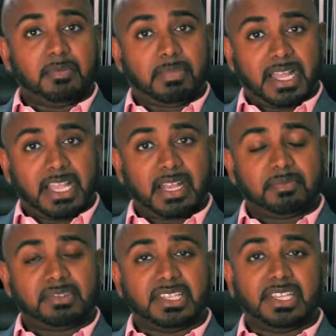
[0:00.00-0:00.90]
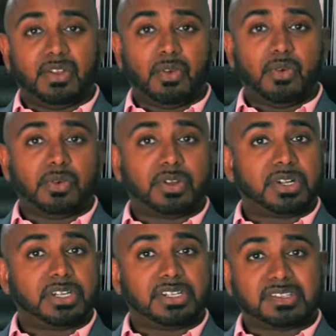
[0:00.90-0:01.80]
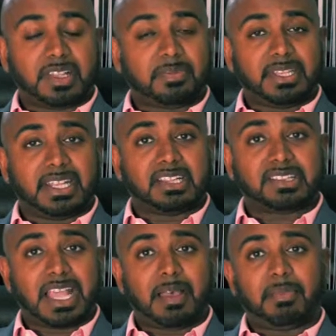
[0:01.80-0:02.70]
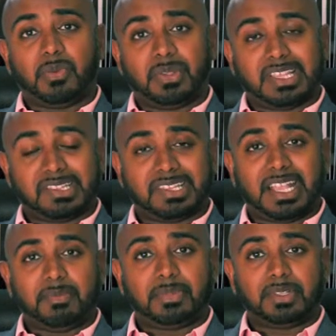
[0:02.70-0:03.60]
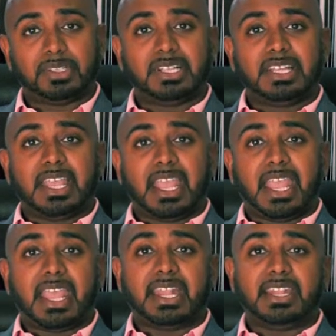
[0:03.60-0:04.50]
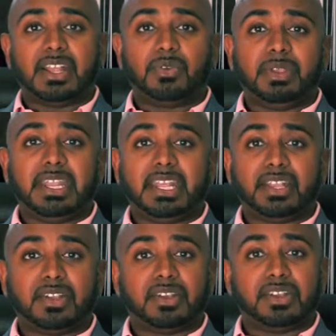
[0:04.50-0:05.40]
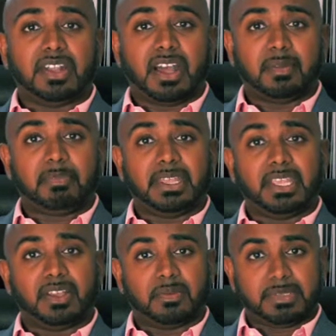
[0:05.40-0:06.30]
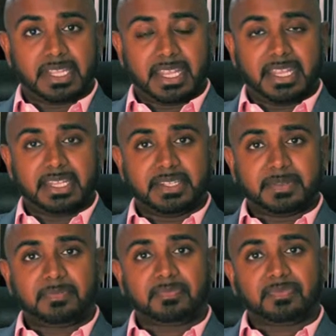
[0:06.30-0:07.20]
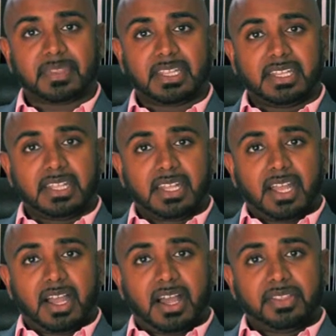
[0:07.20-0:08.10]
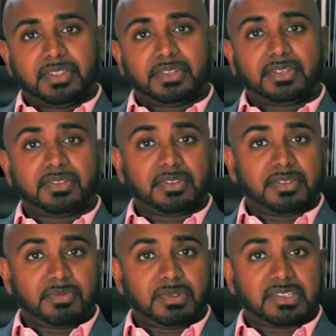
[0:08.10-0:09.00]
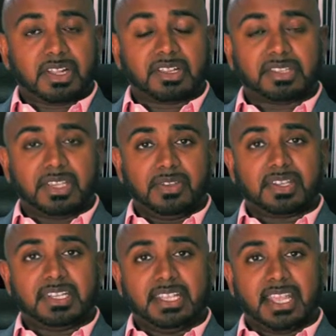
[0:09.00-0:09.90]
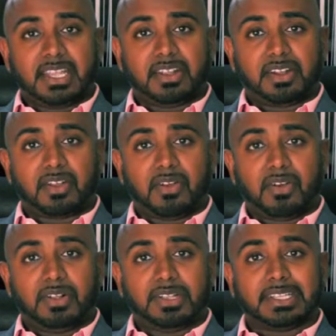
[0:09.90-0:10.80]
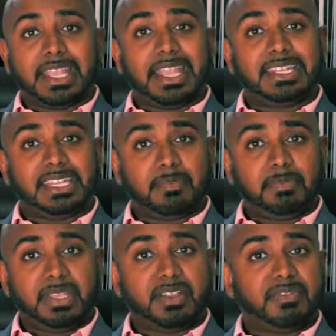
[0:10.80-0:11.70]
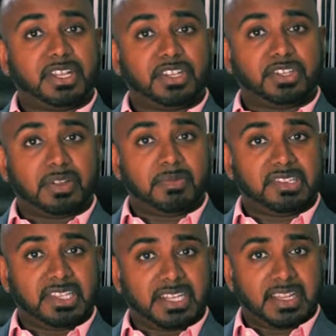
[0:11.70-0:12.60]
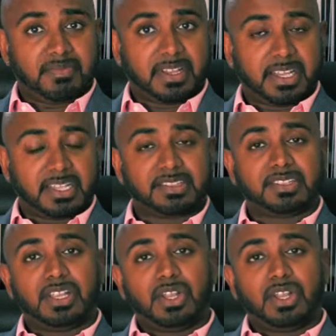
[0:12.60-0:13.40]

biopsy, or something else happened with the sample and a reading could not be obtained. Other results that you can get are called atypia of undetermined significance,